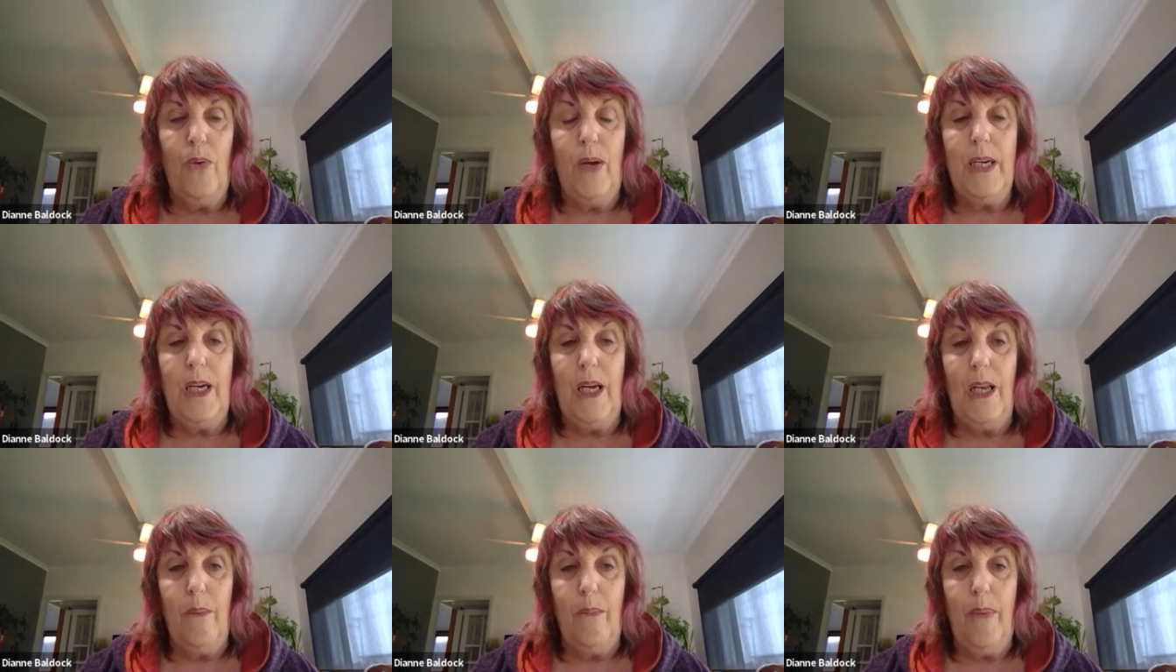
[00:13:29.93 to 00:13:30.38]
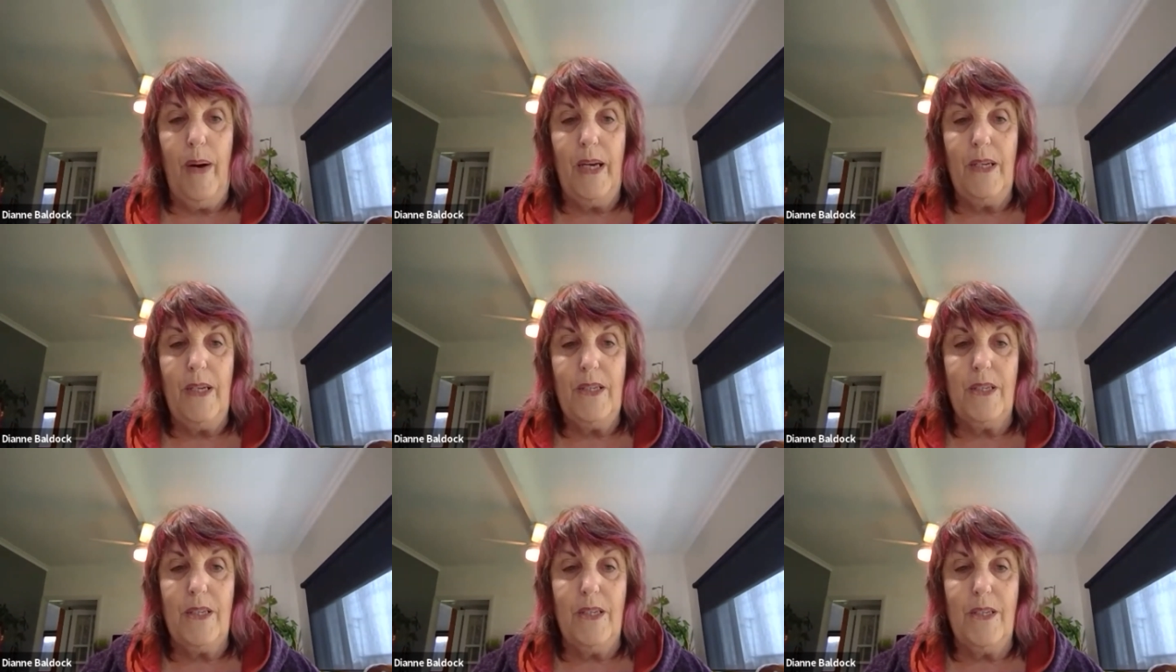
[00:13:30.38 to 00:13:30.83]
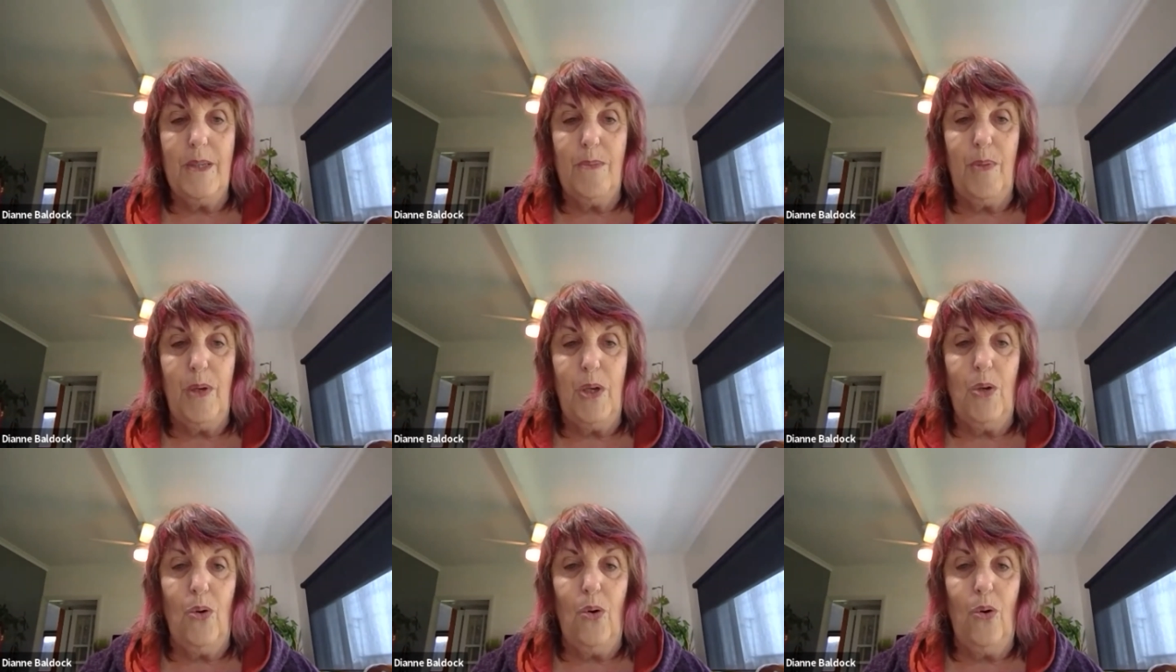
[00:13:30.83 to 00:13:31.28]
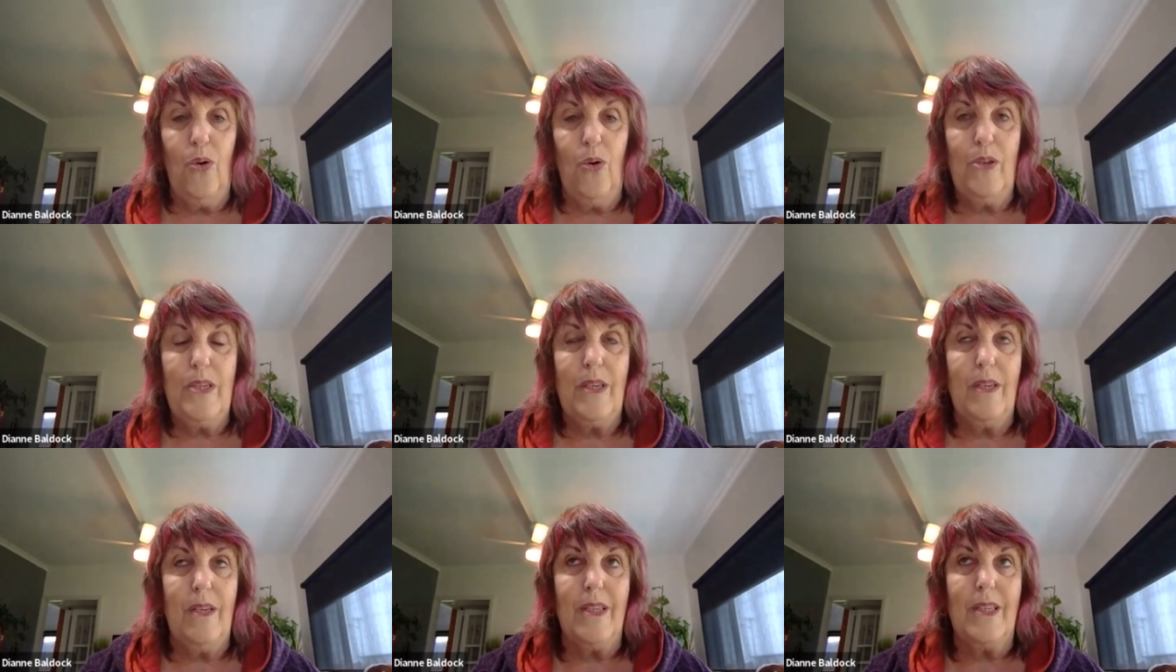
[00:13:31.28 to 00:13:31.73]
regular basis,
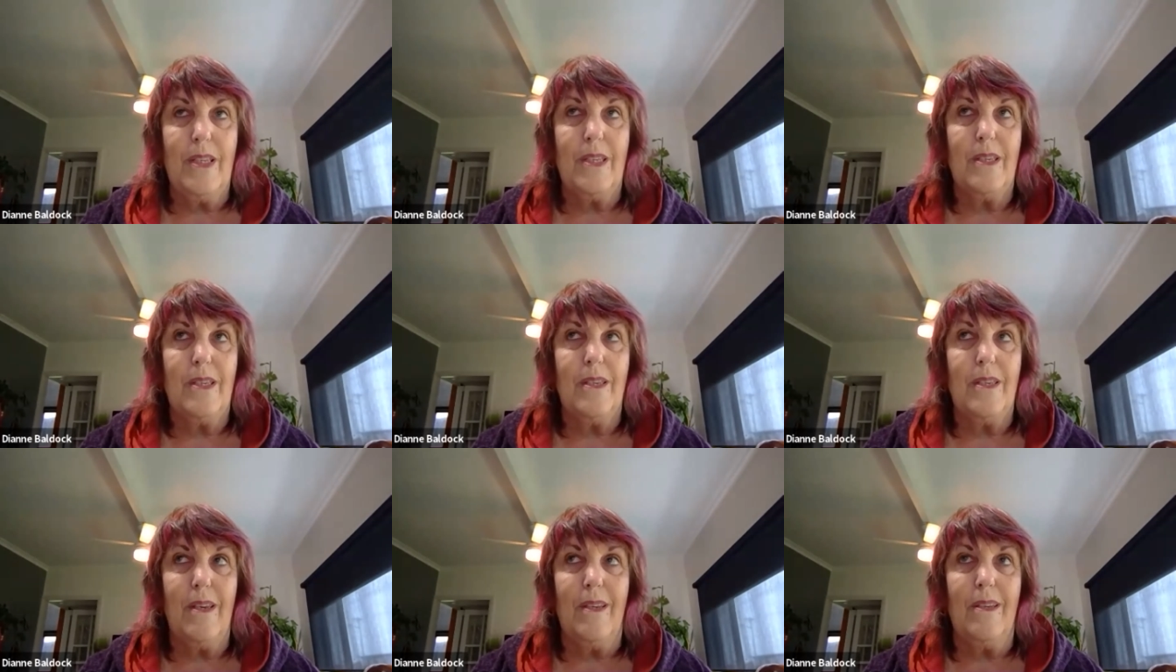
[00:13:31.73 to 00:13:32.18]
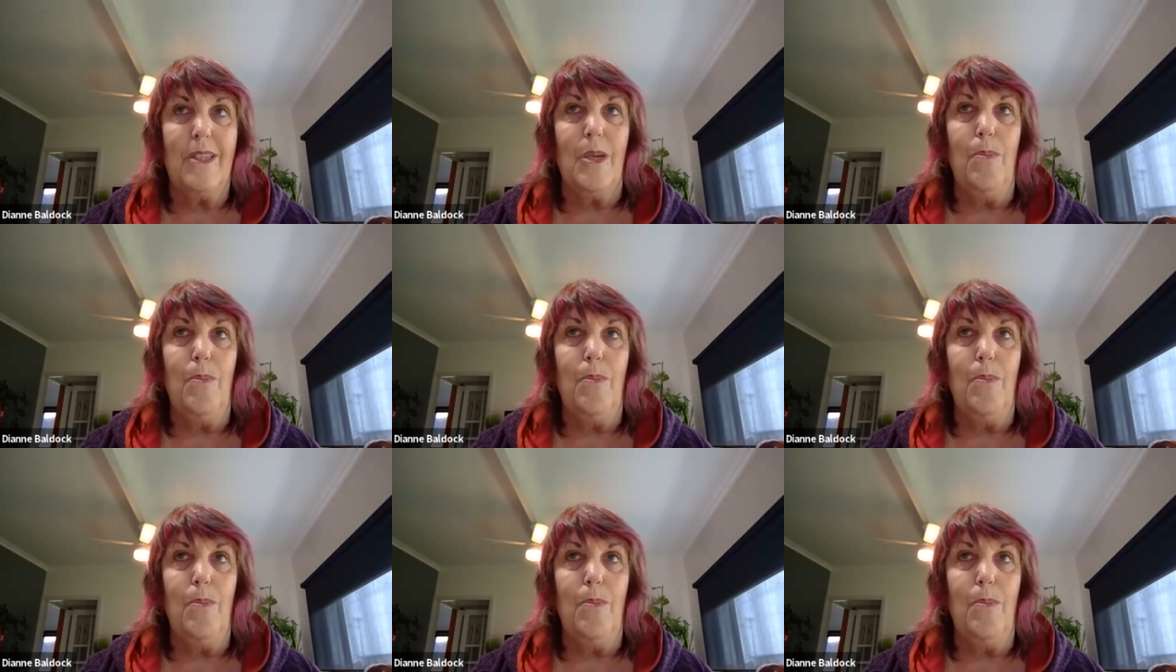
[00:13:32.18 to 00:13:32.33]
because it's,